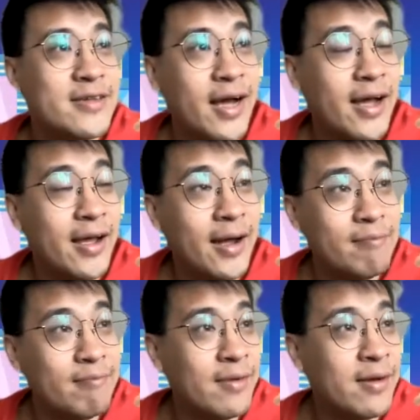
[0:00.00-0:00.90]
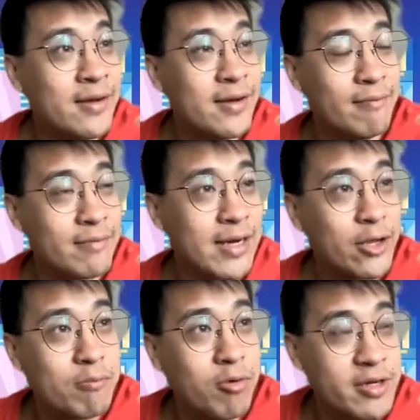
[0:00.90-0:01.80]
I'm glad
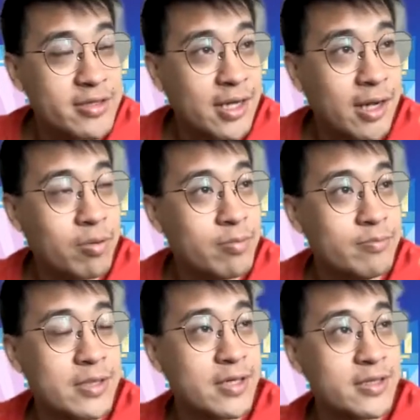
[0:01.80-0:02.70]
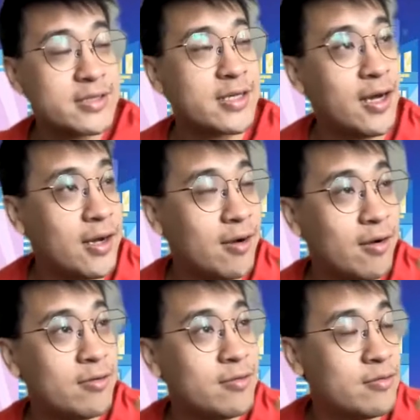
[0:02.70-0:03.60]
you brought this up, because
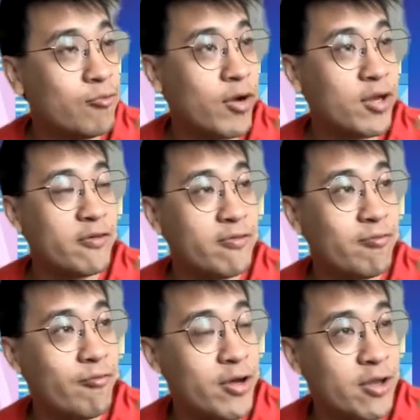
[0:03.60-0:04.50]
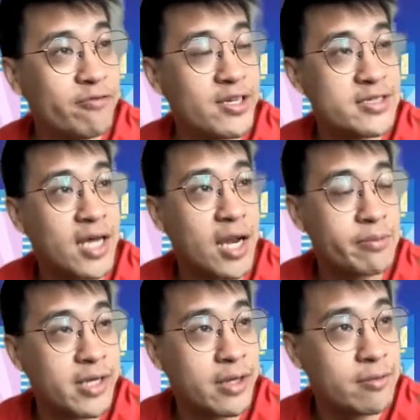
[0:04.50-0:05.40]
one of the
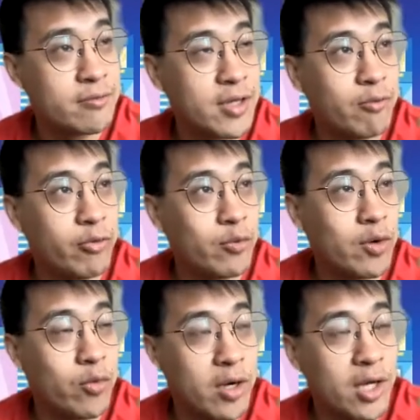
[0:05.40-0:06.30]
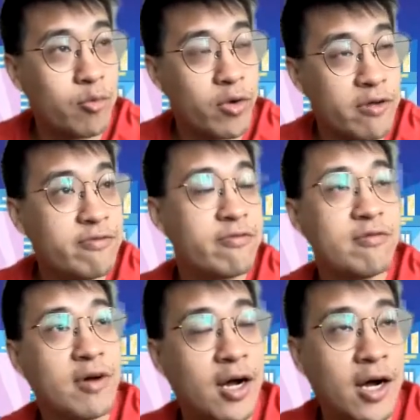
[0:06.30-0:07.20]
startups that we were working with
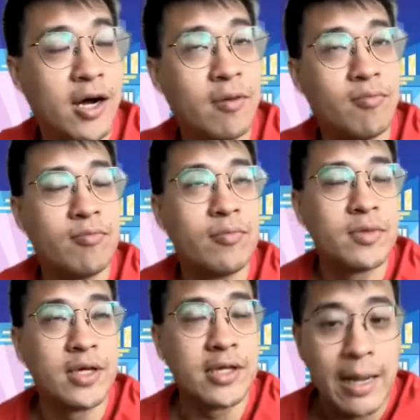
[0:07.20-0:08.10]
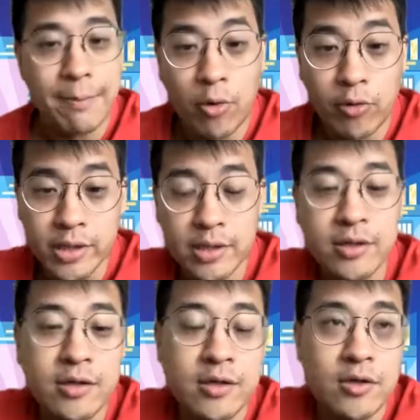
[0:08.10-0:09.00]
in Cambodia
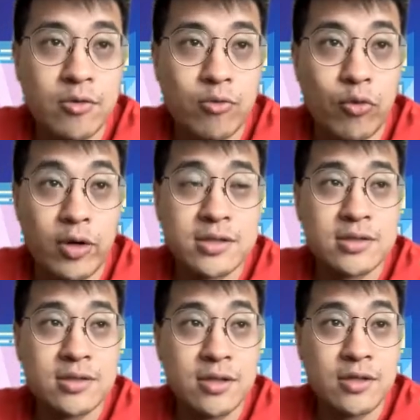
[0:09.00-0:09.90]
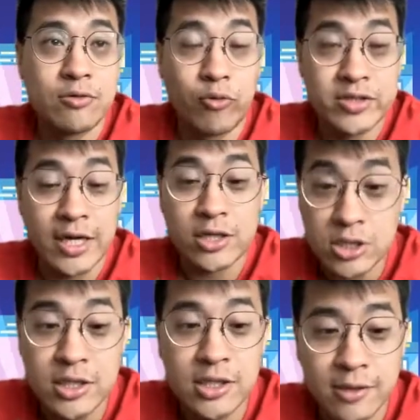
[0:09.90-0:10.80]
was
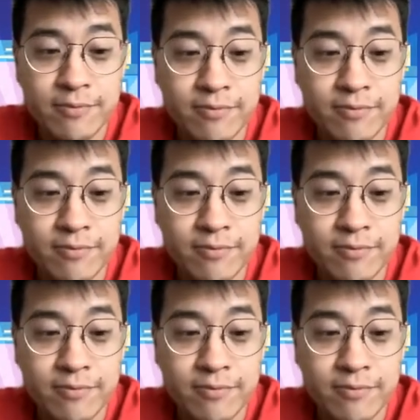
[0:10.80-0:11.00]
actually